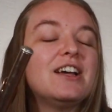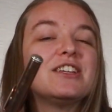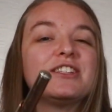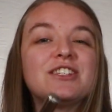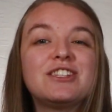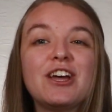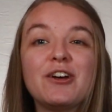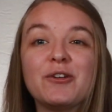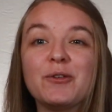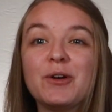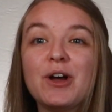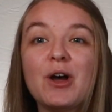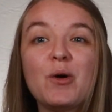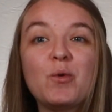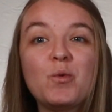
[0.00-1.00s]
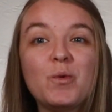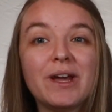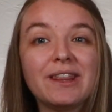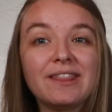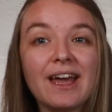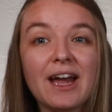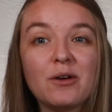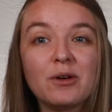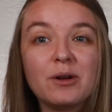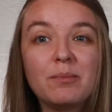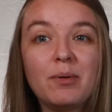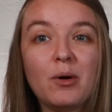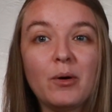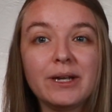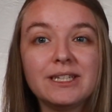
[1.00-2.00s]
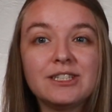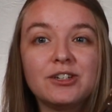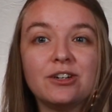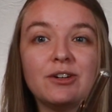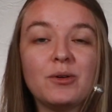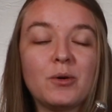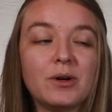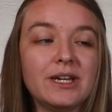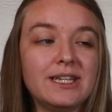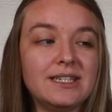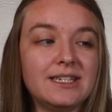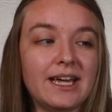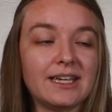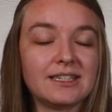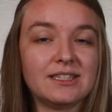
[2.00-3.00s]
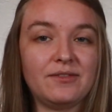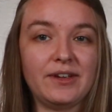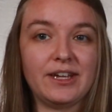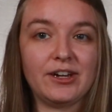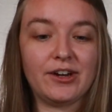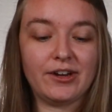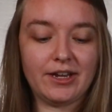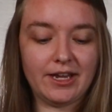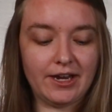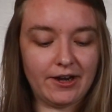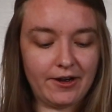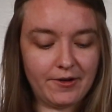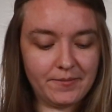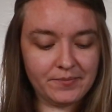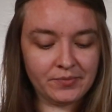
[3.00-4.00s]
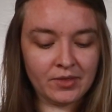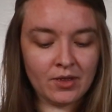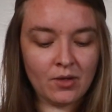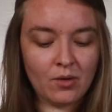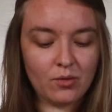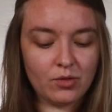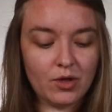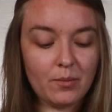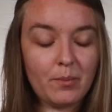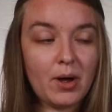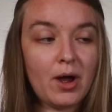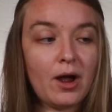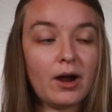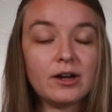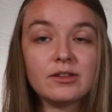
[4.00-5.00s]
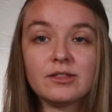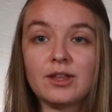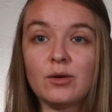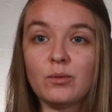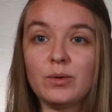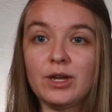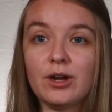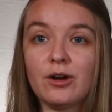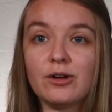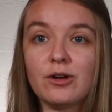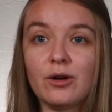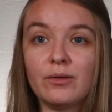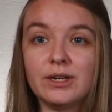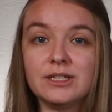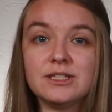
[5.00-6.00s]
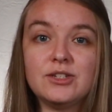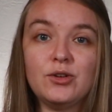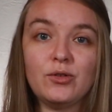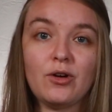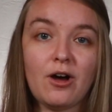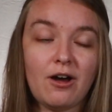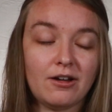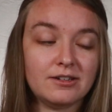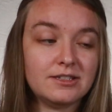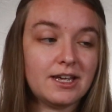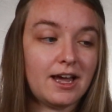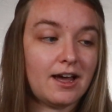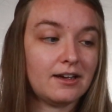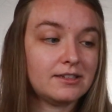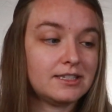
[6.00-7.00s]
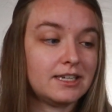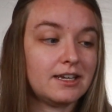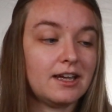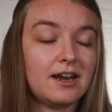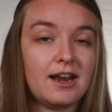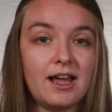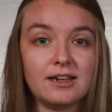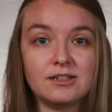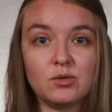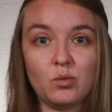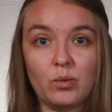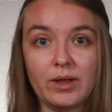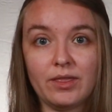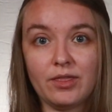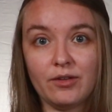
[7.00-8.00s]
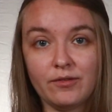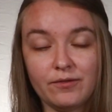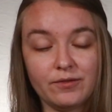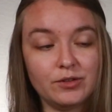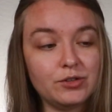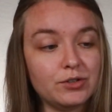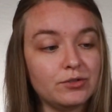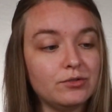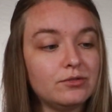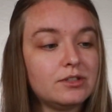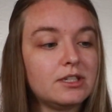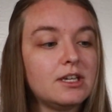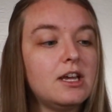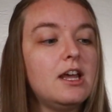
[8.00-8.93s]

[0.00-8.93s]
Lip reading: So with our pointer or index finger here, the part that we are going to contact and connect with the flute